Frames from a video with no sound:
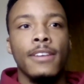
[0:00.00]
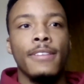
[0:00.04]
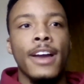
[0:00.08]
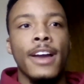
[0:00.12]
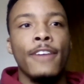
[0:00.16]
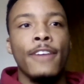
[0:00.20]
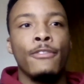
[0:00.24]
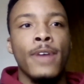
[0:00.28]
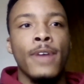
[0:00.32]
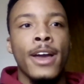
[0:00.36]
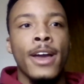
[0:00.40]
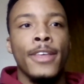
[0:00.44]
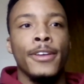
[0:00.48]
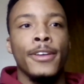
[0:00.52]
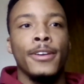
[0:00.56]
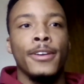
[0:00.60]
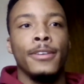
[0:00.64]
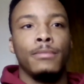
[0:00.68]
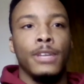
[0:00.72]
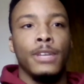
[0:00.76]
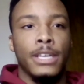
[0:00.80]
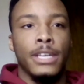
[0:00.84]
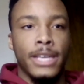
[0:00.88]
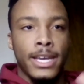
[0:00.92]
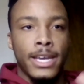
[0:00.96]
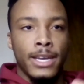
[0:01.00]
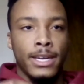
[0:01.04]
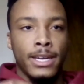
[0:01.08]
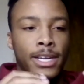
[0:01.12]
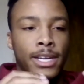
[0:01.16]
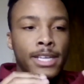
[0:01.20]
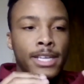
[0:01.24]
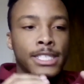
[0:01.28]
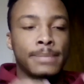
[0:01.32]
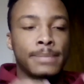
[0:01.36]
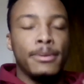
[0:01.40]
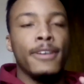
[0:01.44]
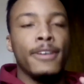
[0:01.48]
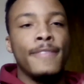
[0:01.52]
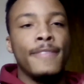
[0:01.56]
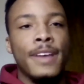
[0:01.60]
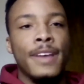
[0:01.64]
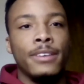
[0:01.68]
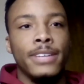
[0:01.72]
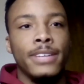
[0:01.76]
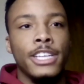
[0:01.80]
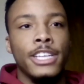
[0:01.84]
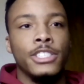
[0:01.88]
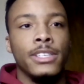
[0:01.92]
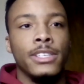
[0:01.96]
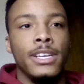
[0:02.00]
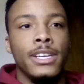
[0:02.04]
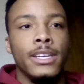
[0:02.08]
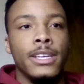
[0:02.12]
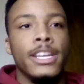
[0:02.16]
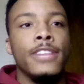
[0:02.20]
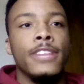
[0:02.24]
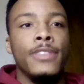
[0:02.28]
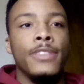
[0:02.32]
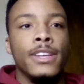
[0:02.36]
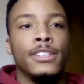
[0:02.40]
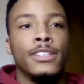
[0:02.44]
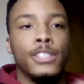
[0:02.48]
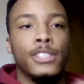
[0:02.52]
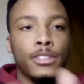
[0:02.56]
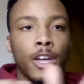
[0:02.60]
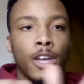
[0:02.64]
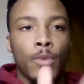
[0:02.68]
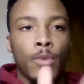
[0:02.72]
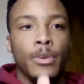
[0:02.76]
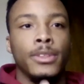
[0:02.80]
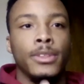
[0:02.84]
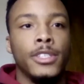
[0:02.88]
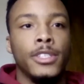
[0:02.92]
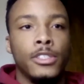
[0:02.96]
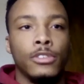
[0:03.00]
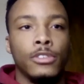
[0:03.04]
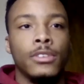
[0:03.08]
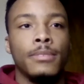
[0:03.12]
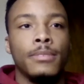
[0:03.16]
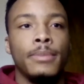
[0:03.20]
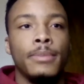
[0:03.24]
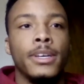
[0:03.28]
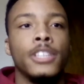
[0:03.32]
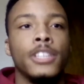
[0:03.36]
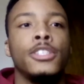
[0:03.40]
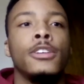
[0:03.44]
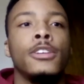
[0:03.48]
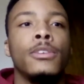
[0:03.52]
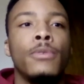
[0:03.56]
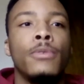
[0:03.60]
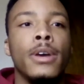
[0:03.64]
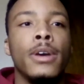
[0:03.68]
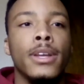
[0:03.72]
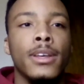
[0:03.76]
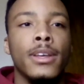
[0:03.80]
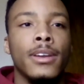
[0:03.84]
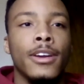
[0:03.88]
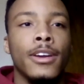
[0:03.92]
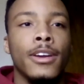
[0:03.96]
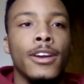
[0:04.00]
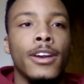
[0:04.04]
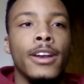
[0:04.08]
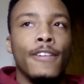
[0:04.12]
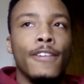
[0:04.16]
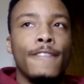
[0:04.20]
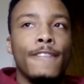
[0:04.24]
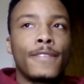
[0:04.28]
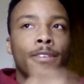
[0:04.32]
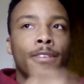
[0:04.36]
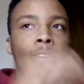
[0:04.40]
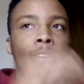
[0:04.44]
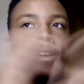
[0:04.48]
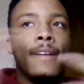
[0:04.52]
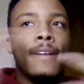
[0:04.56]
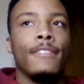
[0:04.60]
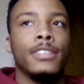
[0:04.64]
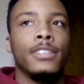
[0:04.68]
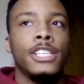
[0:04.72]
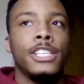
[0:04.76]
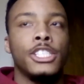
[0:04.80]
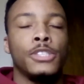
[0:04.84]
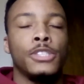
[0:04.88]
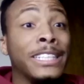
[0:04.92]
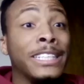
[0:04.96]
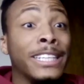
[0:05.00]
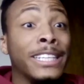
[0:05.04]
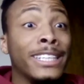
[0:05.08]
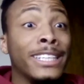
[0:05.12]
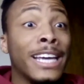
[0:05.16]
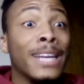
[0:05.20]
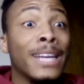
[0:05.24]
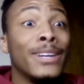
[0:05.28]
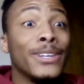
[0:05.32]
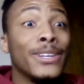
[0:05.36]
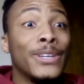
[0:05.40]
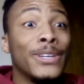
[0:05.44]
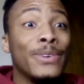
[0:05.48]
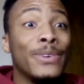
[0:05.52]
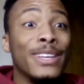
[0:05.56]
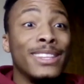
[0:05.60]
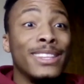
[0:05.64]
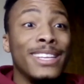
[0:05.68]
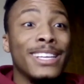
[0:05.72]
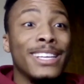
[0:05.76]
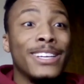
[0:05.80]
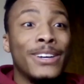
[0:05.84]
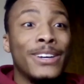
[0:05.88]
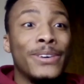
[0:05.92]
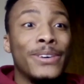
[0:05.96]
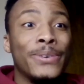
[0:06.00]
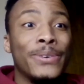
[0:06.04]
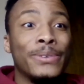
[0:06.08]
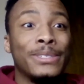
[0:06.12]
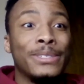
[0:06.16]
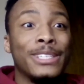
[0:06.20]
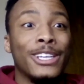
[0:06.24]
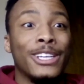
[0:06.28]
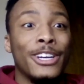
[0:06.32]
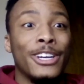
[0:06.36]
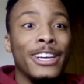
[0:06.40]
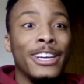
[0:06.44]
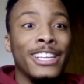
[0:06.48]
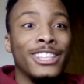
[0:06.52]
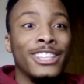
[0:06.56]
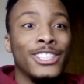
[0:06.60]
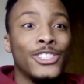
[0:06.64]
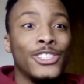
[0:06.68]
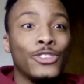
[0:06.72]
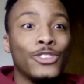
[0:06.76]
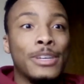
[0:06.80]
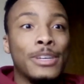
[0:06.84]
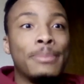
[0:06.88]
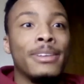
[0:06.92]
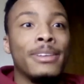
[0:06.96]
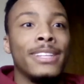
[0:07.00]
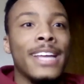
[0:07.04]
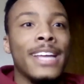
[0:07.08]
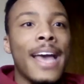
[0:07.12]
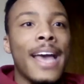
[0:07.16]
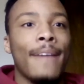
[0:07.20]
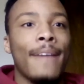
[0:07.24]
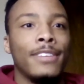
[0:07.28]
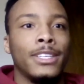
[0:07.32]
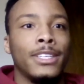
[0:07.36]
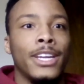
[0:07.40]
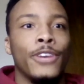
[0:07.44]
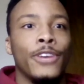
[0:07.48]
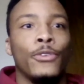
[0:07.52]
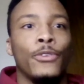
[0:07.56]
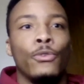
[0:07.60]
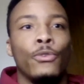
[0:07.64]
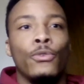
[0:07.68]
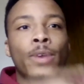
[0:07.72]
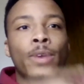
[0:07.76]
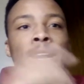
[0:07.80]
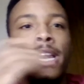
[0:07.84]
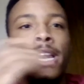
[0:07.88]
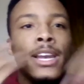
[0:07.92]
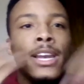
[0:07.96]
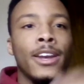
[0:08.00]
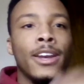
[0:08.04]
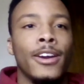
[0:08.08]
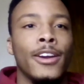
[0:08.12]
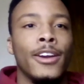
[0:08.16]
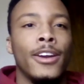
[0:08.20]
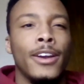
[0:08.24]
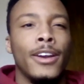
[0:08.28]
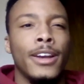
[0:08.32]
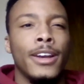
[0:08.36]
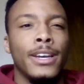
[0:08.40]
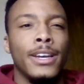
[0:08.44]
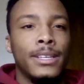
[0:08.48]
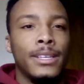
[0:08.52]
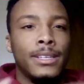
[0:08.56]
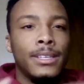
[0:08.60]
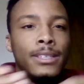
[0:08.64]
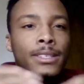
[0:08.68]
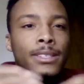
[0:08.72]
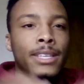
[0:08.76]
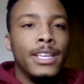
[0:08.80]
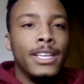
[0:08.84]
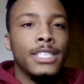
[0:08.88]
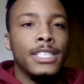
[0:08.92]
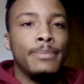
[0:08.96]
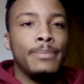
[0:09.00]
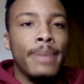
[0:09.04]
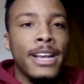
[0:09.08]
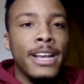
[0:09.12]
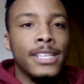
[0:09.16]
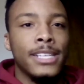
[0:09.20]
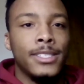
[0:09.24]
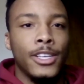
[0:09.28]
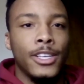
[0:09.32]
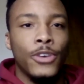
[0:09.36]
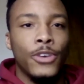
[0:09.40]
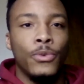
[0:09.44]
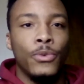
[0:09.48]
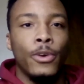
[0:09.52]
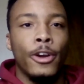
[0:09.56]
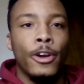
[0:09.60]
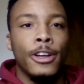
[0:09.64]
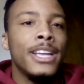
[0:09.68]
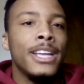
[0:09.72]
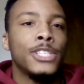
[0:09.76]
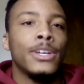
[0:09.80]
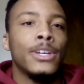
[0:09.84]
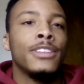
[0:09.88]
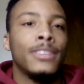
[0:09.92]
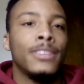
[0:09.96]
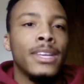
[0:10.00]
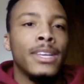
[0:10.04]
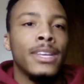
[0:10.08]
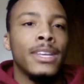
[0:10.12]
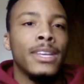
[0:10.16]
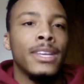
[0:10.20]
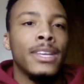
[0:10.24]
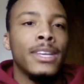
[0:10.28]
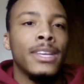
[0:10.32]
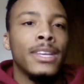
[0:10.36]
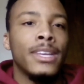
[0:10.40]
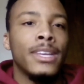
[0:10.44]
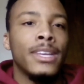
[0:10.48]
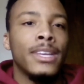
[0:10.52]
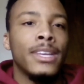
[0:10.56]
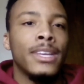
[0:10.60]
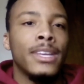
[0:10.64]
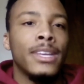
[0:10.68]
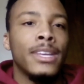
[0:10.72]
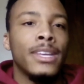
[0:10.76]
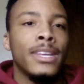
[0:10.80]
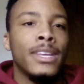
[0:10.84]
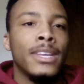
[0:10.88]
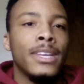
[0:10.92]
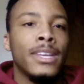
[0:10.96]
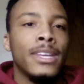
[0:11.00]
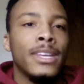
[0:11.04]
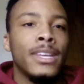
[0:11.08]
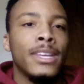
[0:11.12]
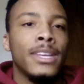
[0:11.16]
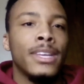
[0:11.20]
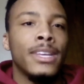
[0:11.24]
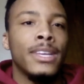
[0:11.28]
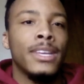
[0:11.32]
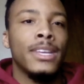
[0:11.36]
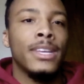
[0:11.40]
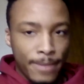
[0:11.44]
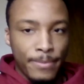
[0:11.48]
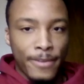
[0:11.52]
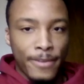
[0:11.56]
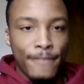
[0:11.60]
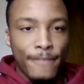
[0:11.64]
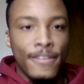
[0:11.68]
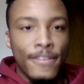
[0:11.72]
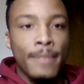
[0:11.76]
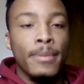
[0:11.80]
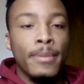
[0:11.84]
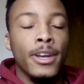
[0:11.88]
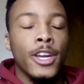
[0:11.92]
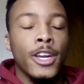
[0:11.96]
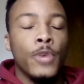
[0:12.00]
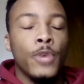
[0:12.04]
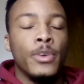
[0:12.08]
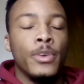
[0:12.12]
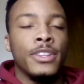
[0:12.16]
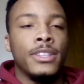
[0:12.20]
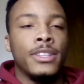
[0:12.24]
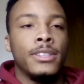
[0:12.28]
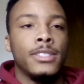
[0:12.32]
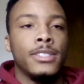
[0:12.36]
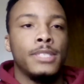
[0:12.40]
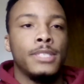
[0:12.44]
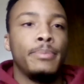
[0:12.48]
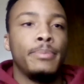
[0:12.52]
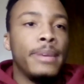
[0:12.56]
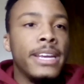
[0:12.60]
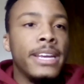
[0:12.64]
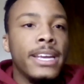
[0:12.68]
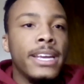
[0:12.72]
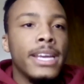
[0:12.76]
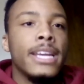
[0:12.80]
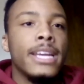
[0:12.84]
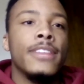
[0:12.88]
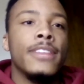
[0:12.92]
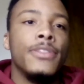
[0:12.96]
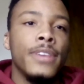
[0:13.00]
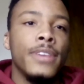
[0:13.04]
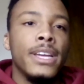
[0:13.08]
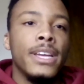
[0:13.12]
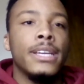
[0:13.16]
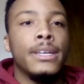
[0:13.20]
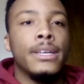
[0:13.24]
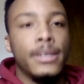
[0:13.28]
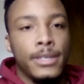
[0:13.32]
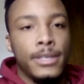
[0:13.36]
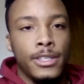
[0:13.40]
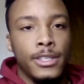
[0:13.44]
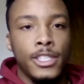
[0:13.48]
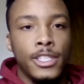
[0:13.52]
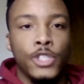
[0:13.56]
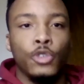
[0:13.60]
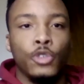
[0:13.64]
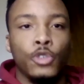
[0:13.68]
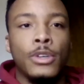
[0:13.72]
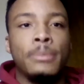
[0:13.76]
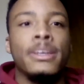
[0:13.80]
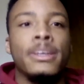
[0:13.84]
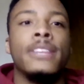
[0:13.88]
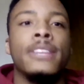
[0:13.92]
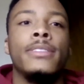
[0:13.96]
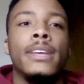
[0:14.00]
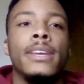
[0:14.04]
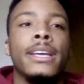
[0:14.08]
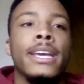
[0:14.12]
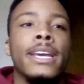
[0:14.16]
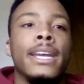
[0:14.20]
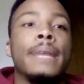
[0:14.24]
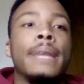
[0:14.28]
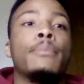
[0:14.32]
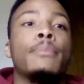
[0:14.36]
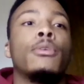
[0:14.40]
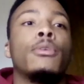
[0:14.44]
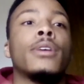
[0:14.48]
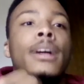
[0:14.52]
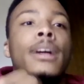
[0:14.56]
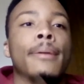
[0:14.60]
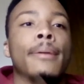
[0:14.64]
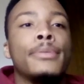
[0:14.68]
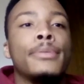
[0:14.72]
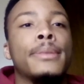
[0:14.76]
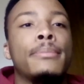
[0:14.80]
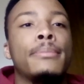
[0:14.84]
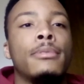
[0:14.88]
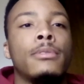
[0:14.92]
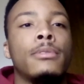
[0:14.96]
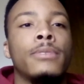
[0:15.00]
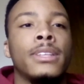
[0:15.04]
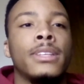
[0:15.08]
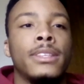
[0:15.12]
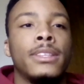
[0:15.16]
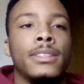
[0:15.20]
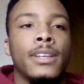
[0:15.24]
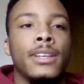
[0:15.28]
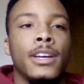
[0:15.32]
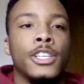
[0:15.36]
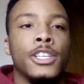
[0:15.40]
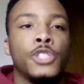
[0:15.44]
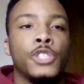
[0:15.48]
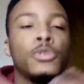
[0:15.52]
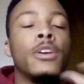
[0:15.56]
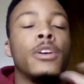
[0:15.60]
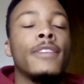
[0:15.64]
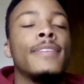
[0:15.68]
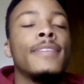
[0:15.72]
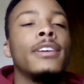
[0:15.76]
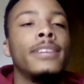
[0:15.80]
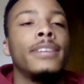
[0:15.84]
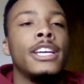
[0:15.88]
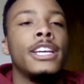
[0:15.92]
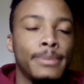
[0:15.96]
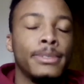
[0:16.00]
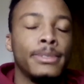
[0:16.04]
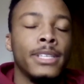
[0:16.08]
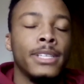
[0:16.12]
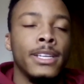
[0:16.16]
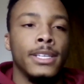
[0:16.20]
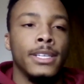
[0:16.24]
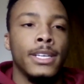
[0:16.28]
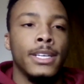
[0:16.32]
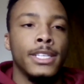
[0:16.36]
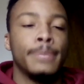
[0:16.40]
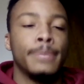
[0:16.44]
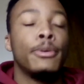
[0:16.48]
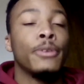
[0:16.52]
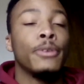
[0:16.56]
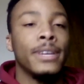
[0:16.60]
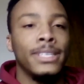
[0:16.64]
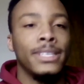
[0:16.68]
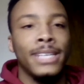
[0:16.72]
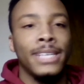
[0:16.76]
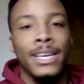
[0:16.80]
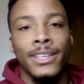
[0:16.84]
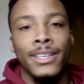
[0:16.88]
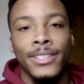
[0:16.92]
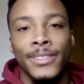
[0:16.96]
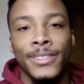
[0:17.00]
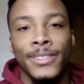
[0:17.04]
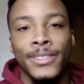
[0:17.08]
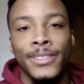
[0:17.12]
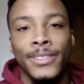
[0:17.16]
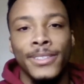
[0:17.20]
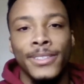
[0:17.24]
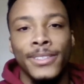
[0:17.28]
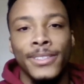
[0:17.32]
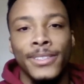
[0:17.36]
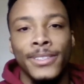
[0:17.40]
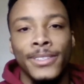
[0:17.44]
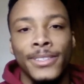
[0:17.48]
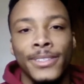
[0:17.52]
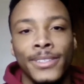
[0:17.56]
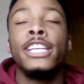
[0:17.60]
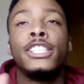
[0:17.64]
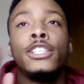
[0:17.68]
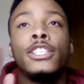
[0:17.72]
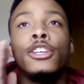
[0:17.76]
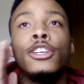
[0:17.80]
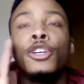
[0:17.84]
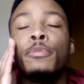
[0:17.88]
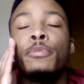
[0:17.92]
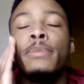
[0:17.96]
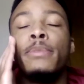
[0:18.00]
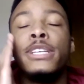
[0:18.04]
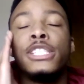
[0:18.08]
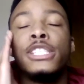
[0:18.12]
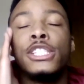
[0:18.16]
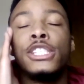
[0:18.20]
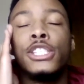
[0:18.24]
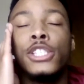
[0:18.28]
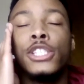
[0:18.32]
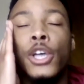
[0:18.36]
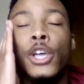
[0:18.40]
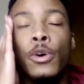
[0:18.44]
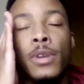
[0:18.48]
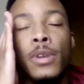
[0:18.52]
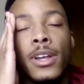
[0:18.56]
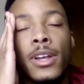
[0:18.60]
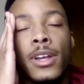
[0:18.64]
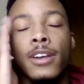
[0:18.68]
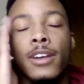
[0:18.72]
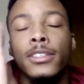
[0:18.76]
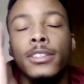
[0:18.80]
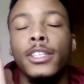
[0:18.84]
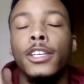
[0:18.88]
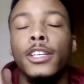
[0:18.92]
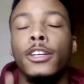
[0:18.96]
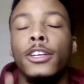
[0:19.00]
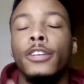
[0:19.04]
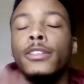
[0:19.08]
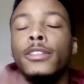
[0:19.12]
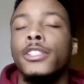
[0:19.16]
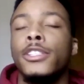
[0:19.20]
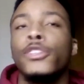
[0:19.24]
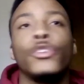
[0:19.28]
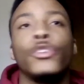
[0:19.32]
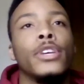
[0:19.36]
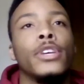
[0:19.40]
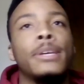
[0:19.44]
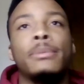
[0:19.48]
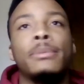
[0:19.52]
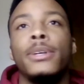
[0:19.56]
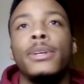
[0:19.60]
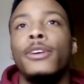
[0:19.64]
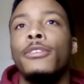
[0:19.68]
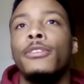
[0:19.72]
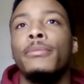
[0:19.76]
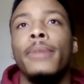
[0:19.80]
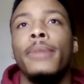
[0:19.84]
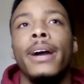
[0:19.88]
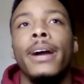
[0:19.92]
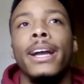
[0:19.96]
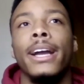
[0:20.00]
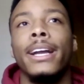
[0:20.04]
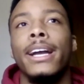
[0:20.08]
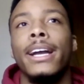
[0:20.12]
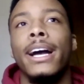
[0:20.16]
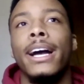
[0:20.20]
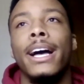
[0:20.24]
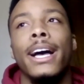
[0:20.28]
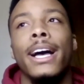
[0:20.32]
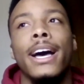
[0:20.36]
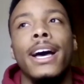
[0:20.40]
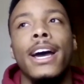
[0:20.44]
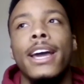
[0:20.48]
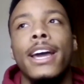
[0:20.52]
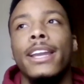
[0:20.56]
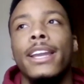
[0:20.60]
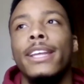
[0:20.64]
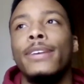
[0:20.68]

I'd rather get like a small foundation in it and then start with the script, because you don't want to learn full conversational Telugu and then go to learning the script and then having to like relearn these basic words. So I think getting like familiar with speaking and then the script and then getting more comfortable with a strong foundation in spoken Telugu. So it took me so long to learn the script. Oh my God.